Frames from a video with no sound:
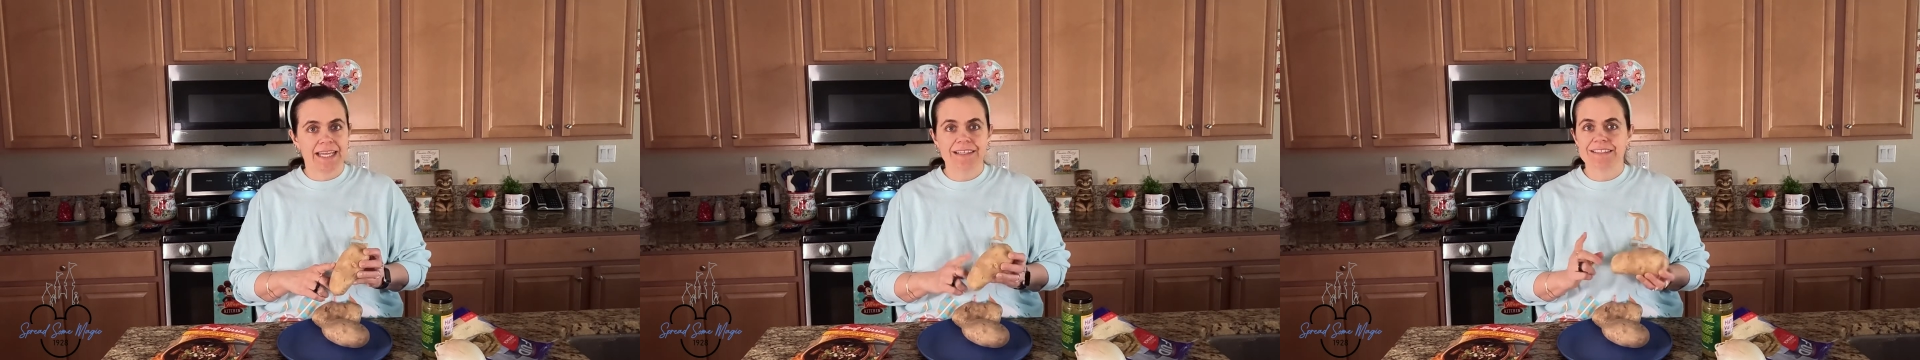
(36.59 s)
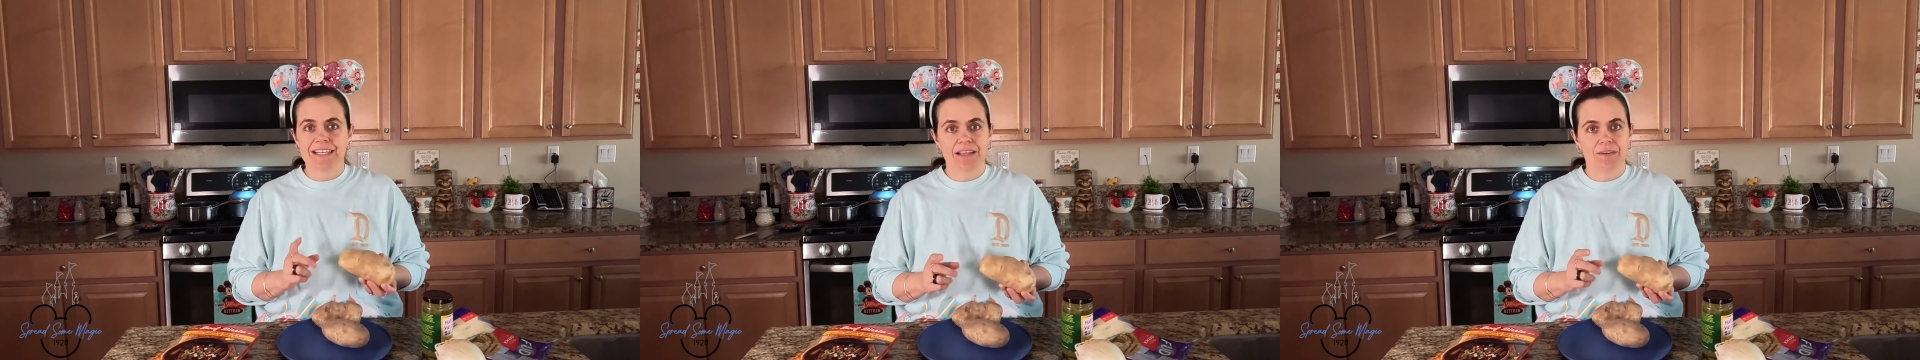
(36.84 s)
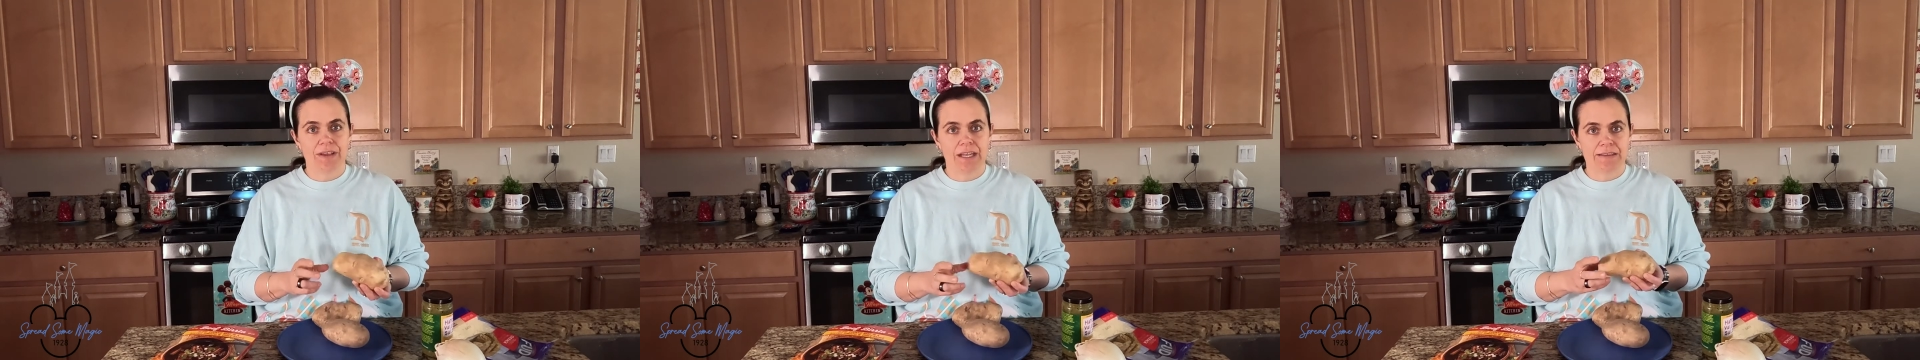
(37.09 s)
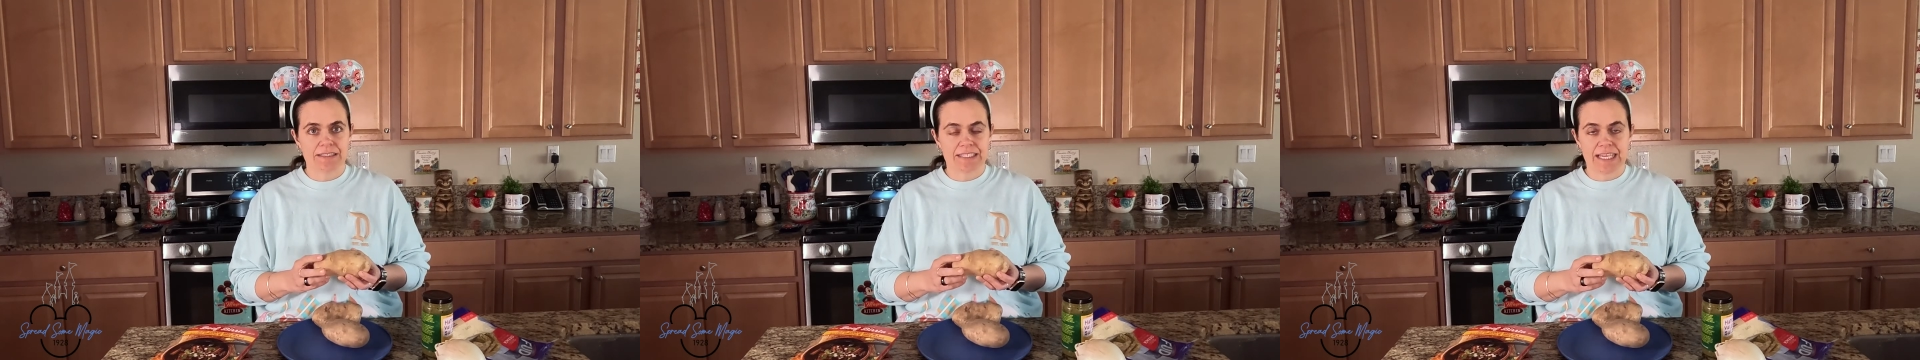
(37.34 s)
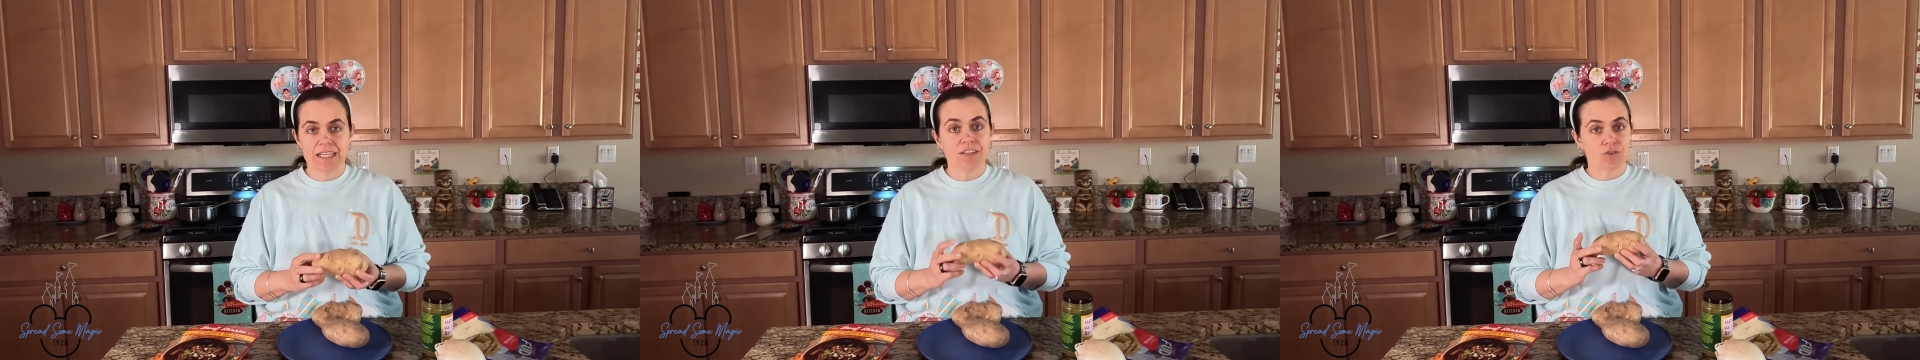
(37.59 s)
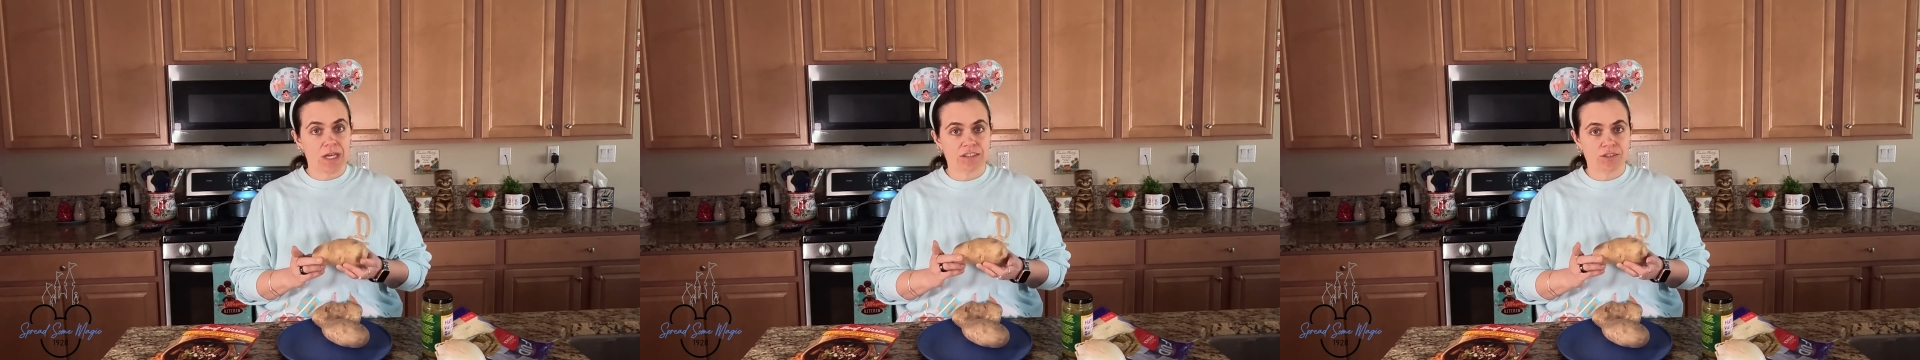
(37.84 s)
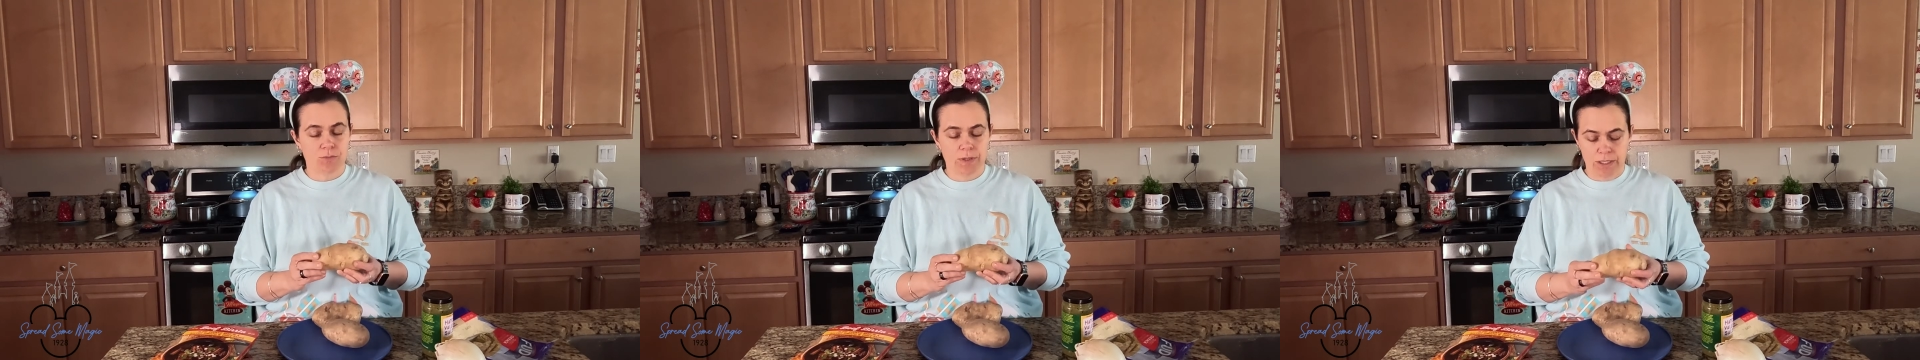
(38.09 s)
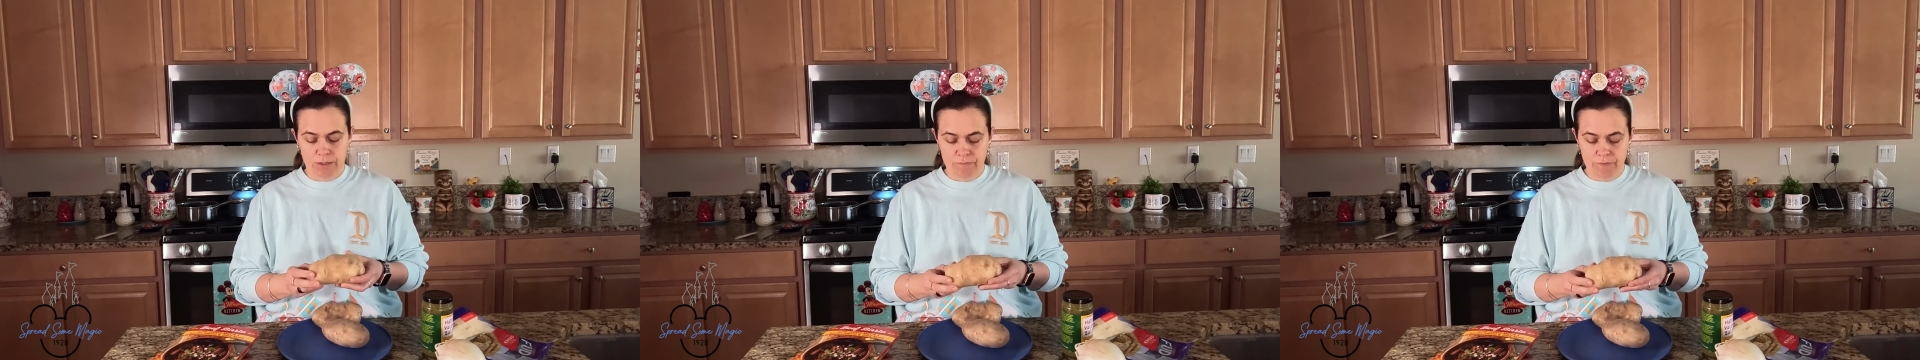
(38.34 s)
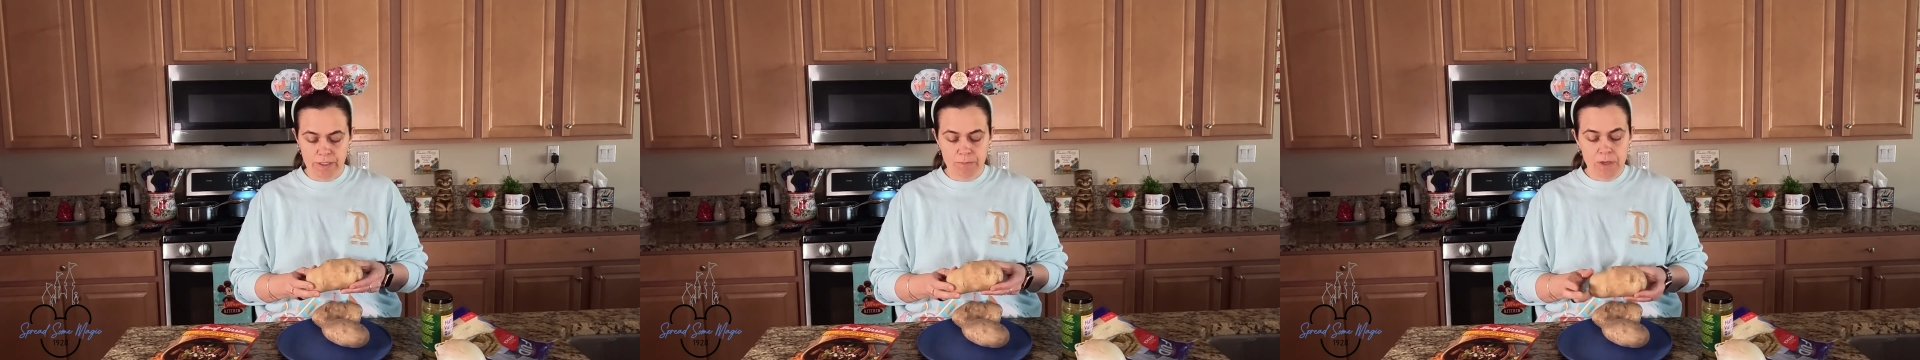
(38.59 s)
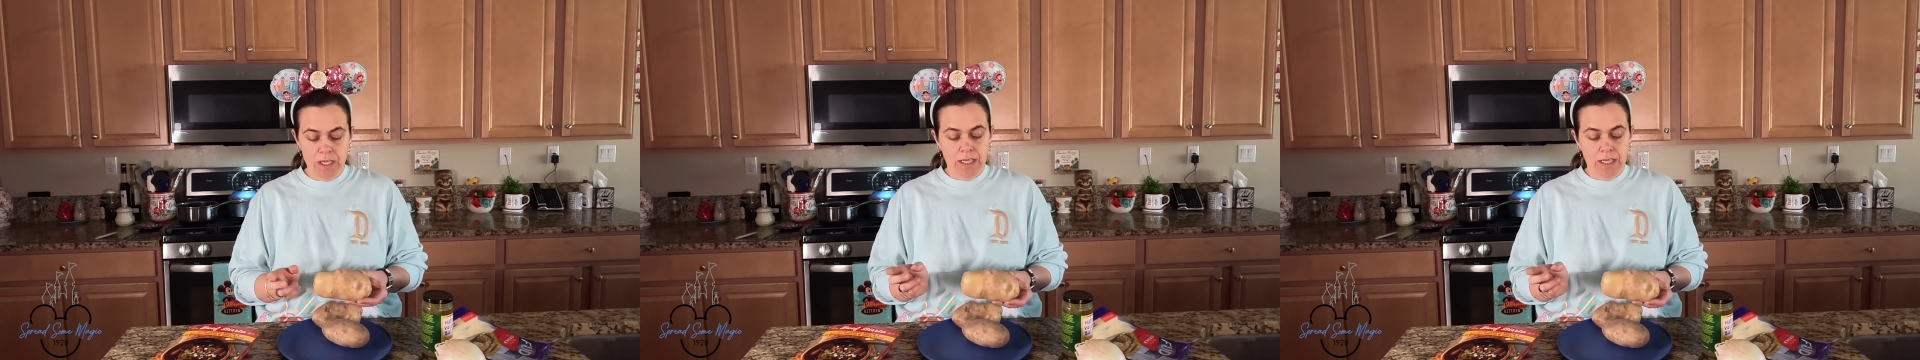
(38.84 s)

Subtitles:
because I love eating the skin. It's actually really good for you.